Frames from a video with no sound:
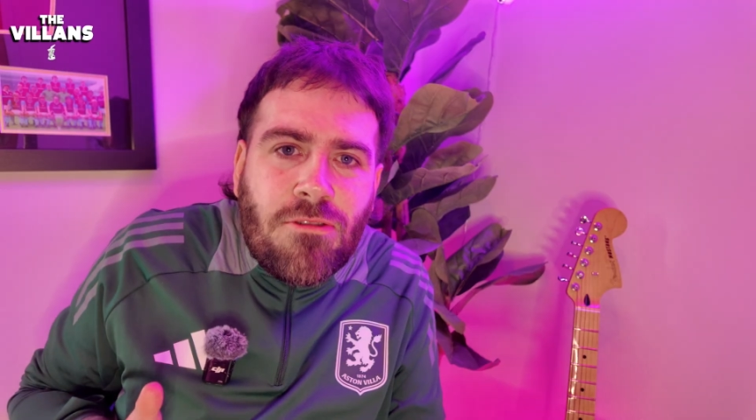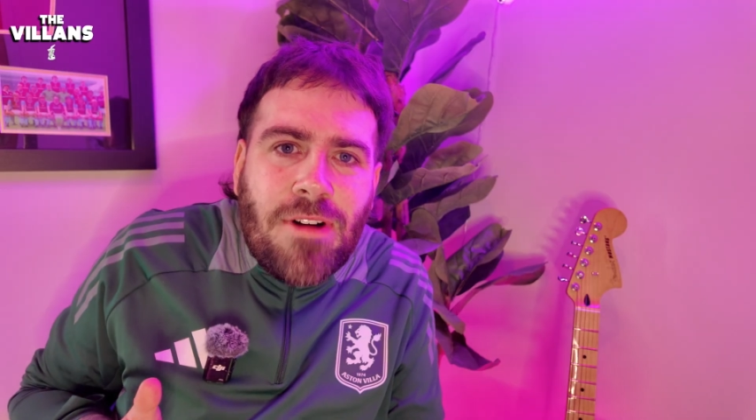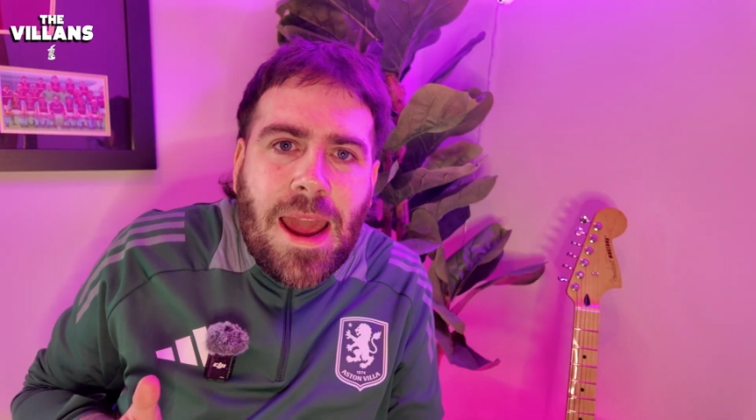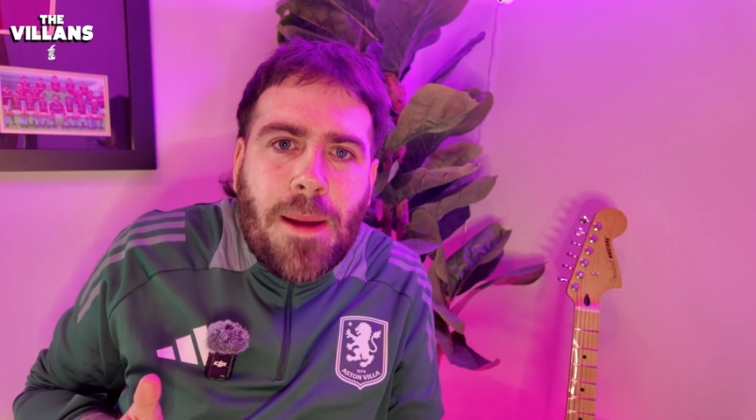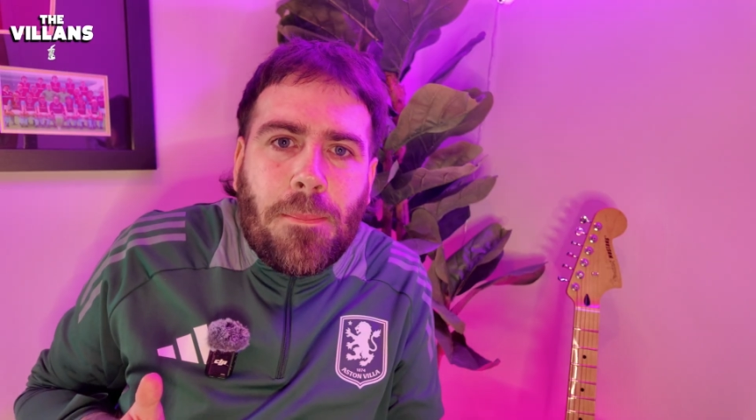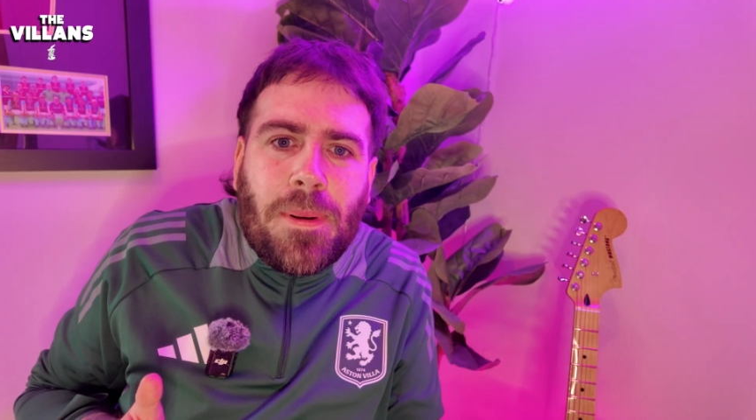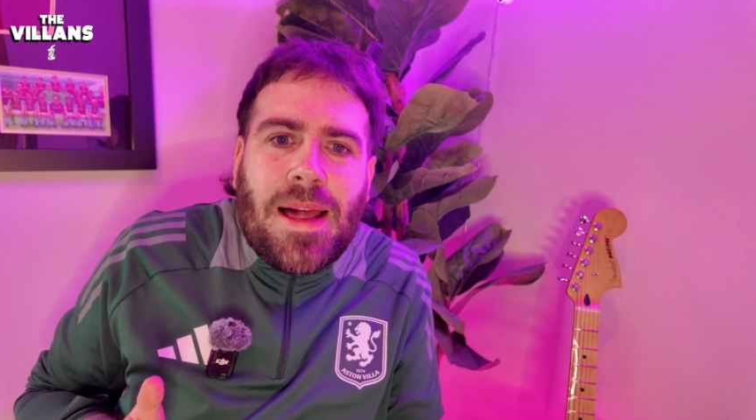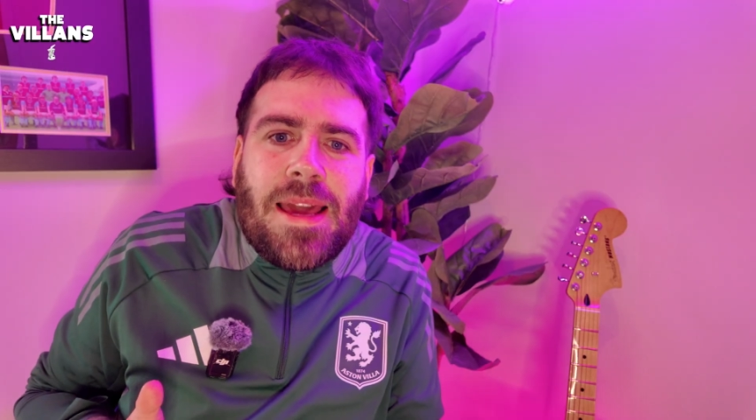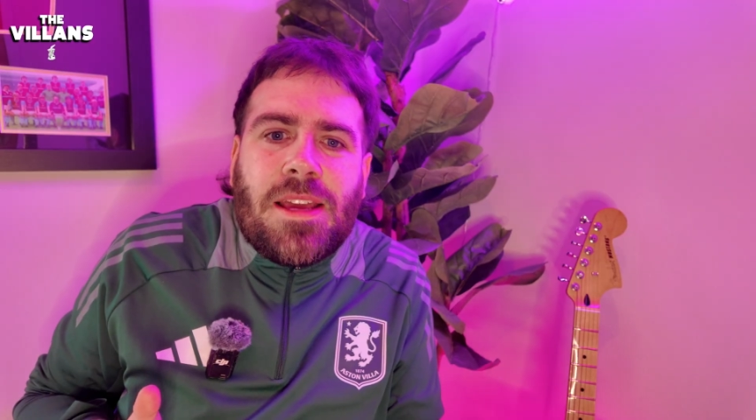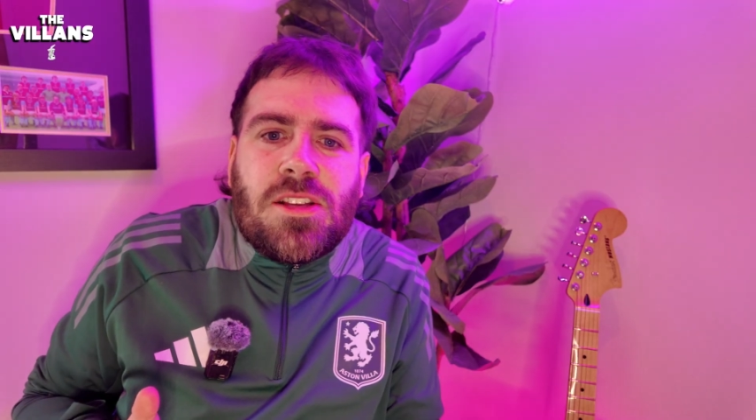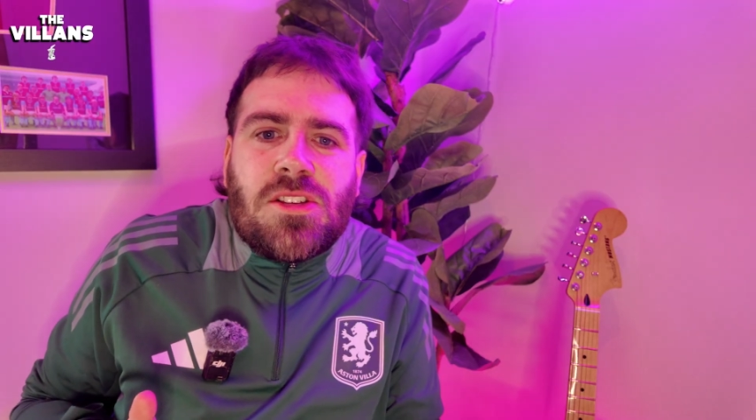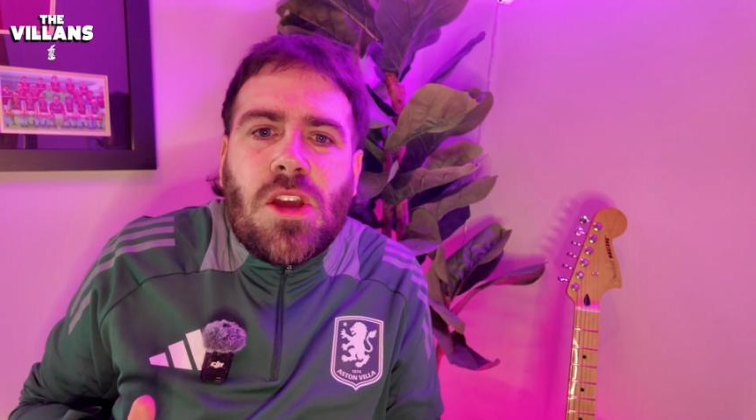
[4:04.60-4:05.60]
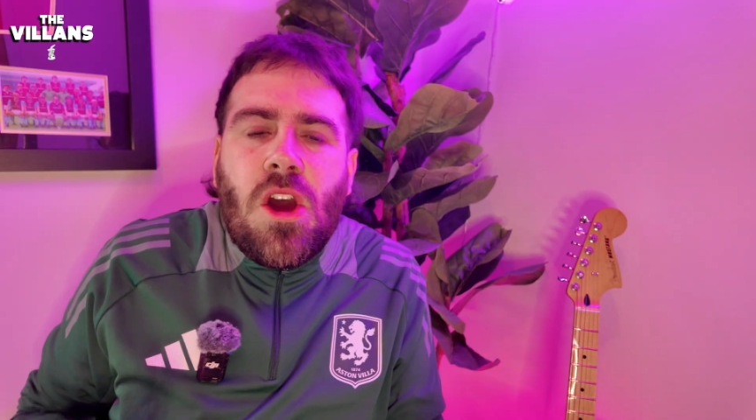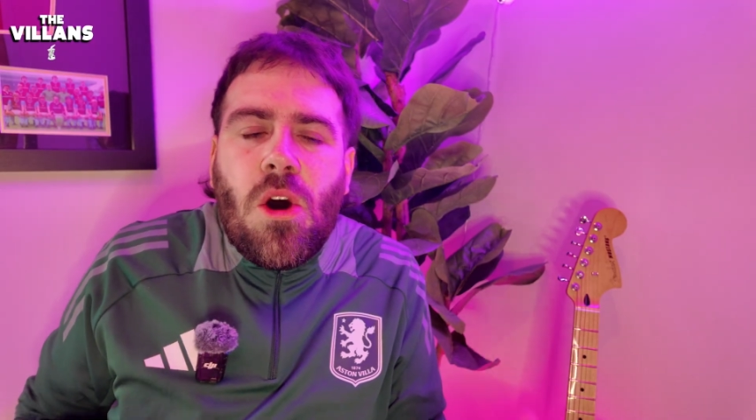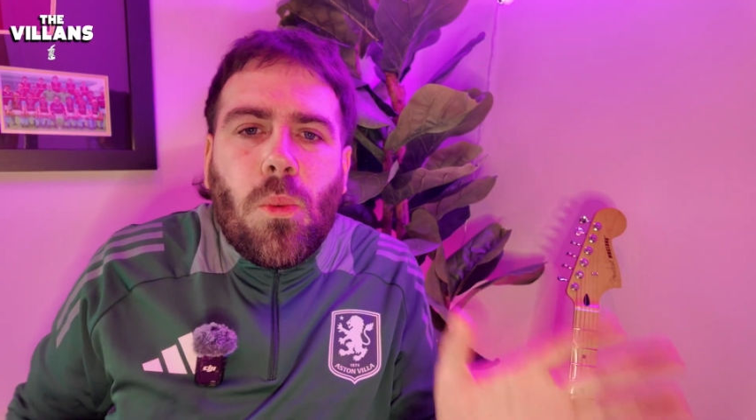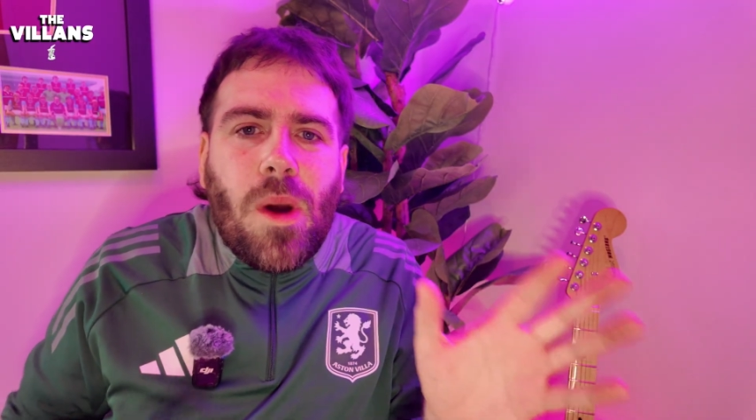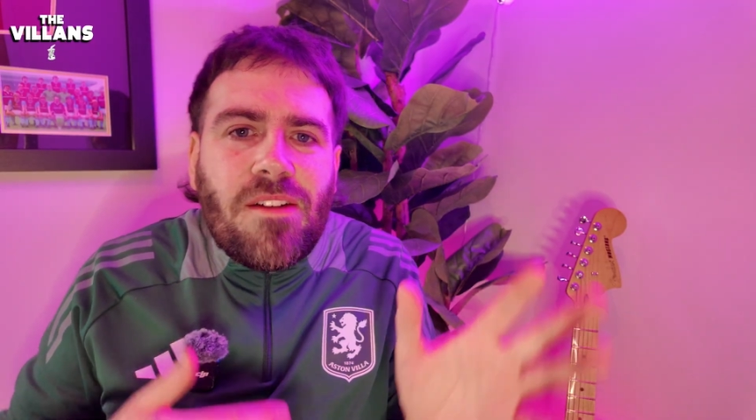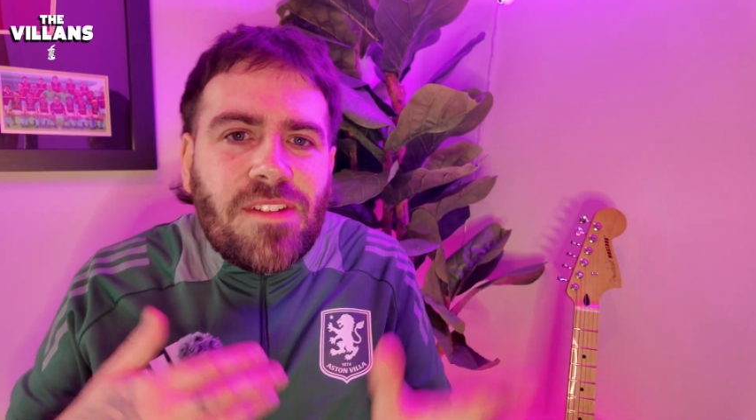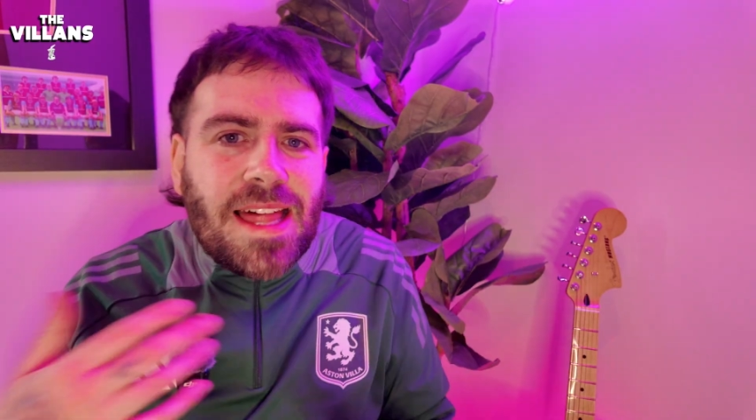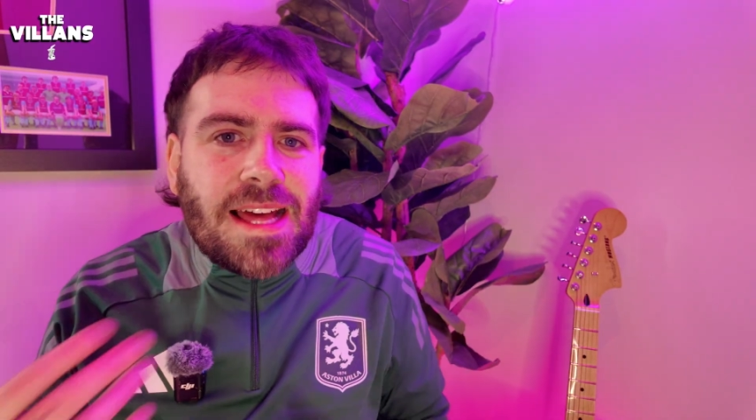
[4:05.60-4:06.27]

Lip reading: around players, whether